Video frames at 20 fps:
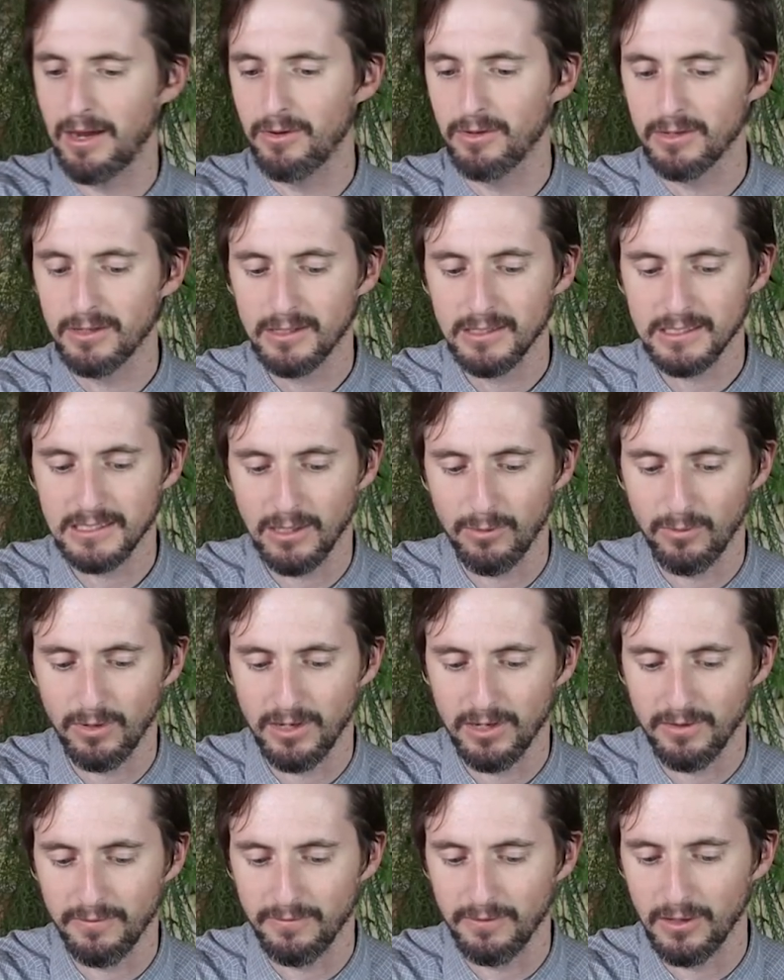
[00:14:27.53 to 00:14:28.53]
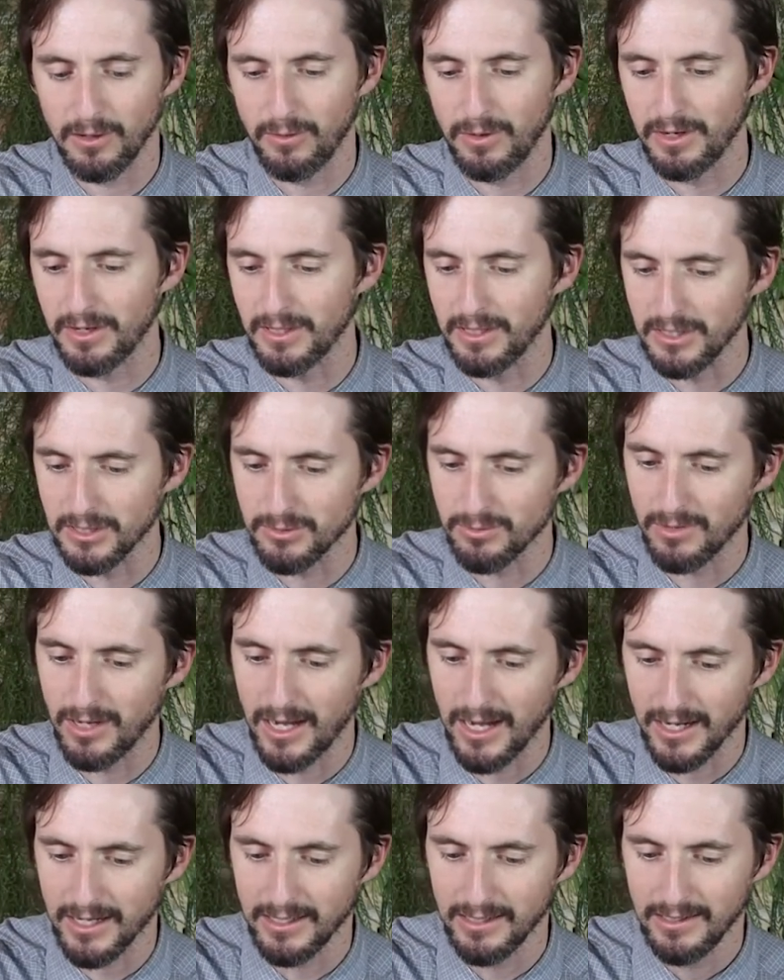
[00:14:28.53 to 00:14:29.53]
out because I want it to flow onto this
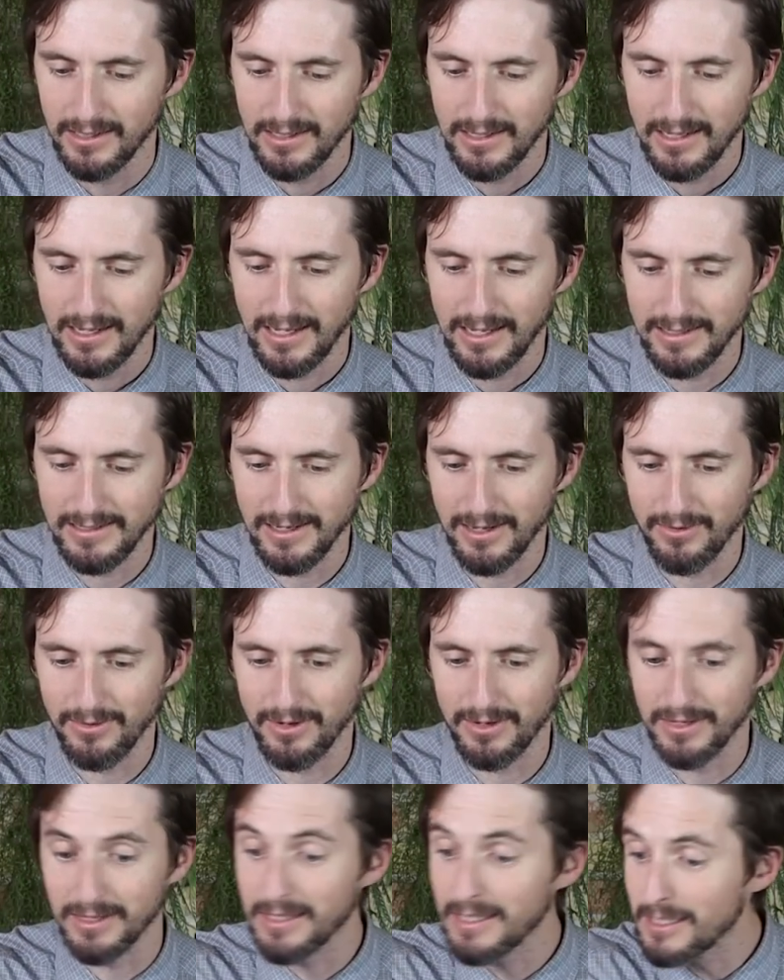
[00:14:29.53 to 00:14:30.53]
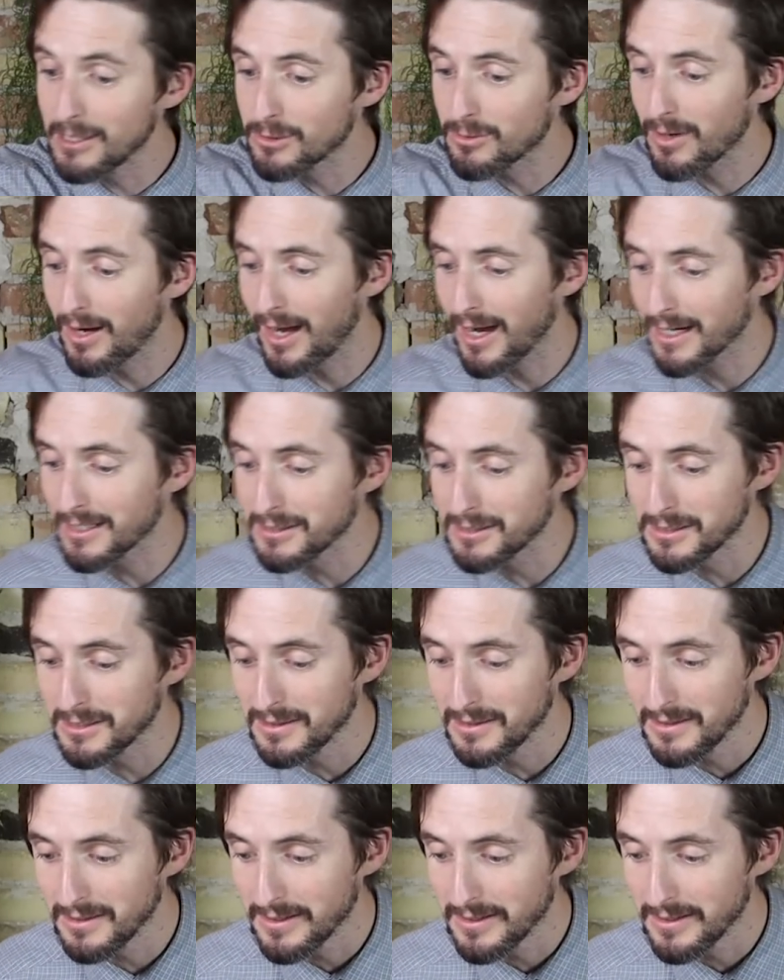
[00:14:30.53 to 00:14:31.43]
rock and down onto these rocks.